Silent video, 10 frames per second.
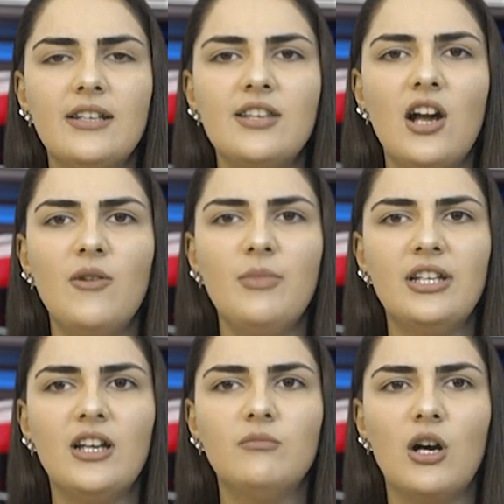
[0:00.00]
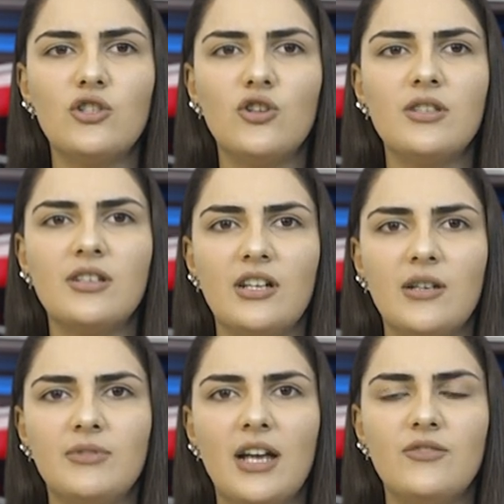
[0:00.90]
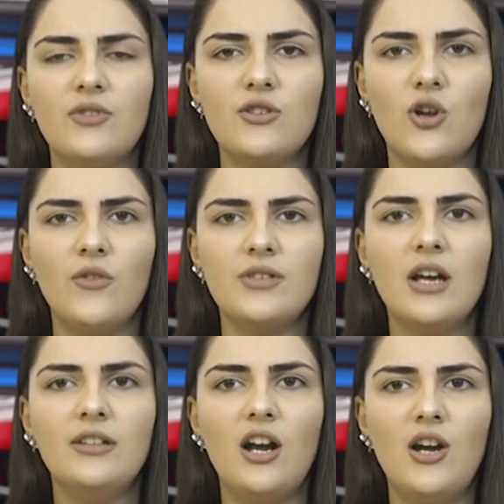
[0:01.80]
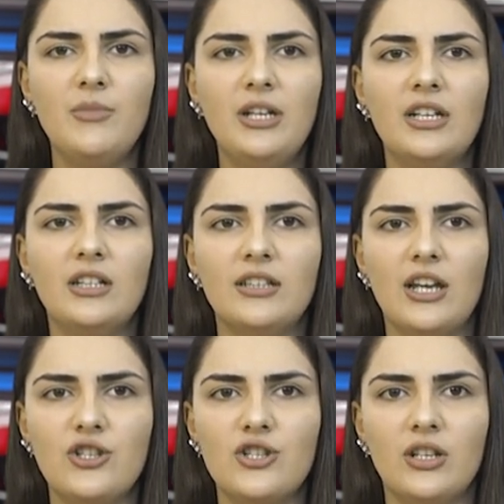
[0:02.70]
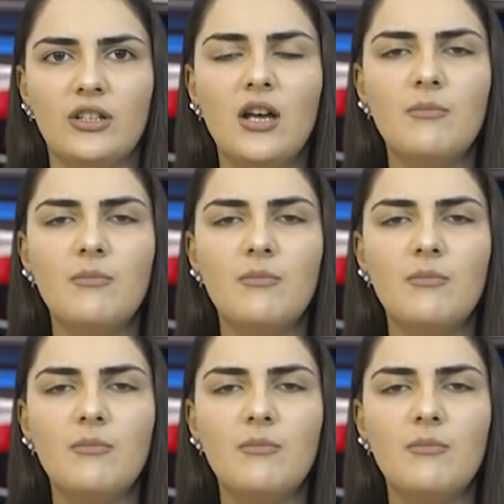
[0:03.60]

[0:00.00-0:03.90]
is the Armenian Mashtots script that reserves the Armenian nation.